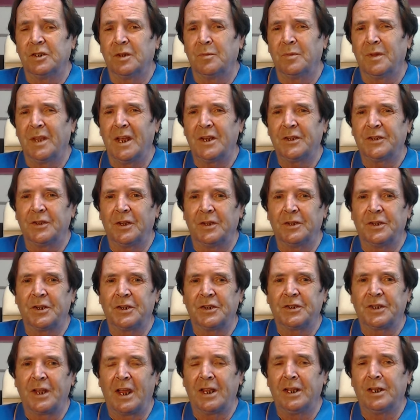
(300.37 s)
but that's
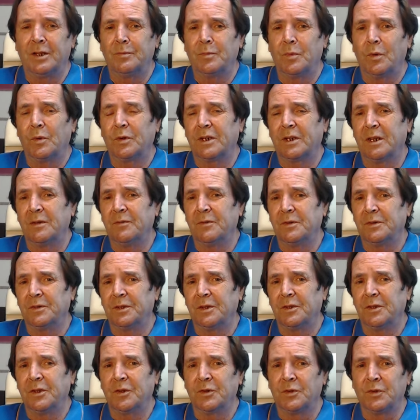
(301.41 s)
understandable given
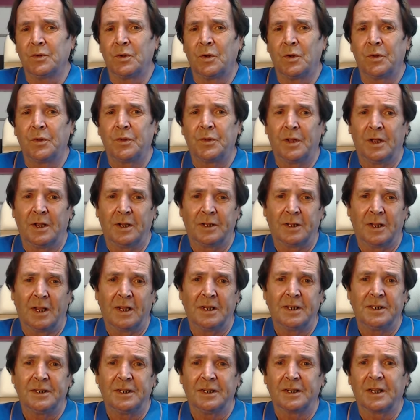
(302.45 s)
that the North
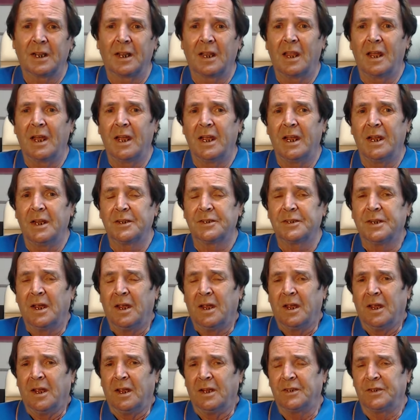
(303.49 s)
Atlantic Alliance
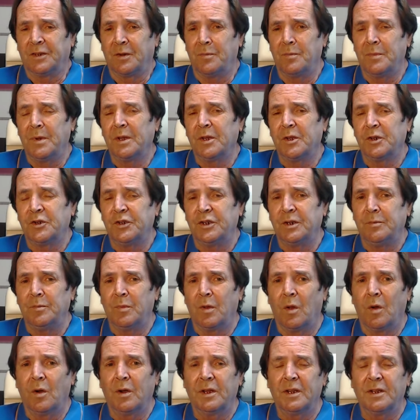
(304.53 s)
is a military
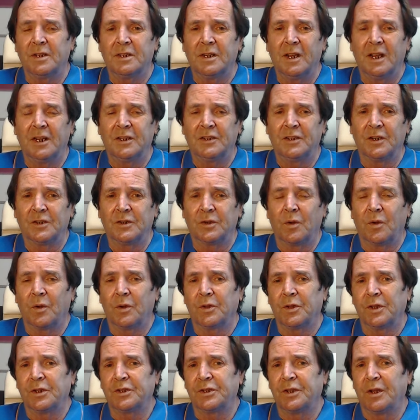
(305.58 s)
bloc and takes its
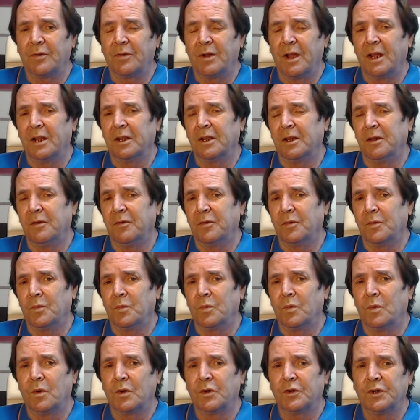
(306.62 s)
orders directly from
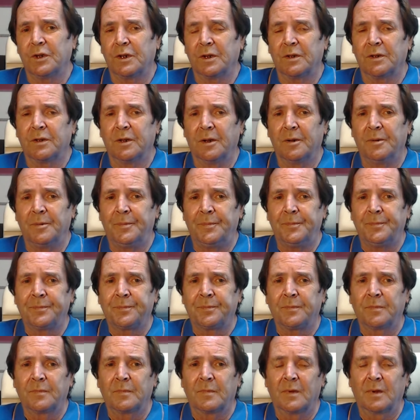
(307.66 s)
Washington.
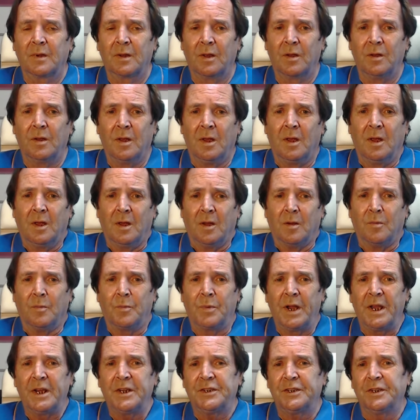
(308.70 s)
Now,
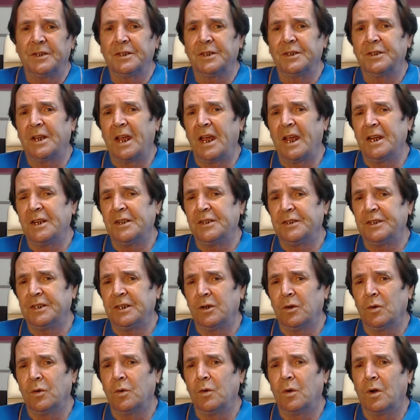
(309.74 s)
BRICS and the
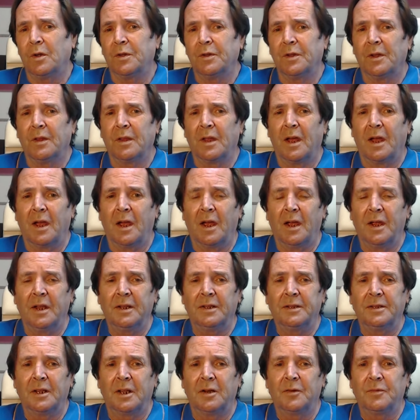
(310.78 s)
SCO, on the other
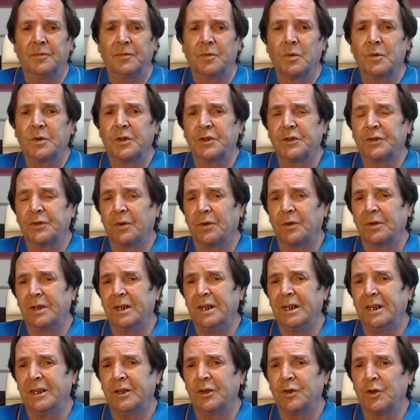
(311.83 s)
hand, are focused on
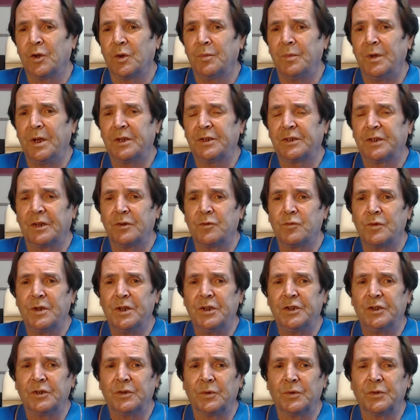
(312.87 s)
economics and
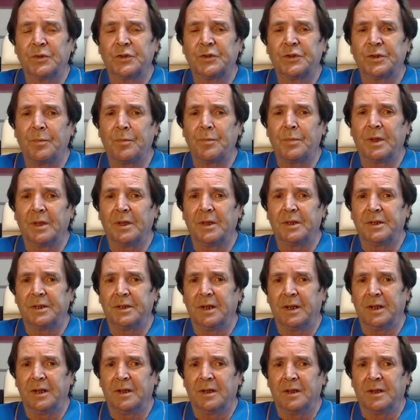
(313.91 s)
regional stability.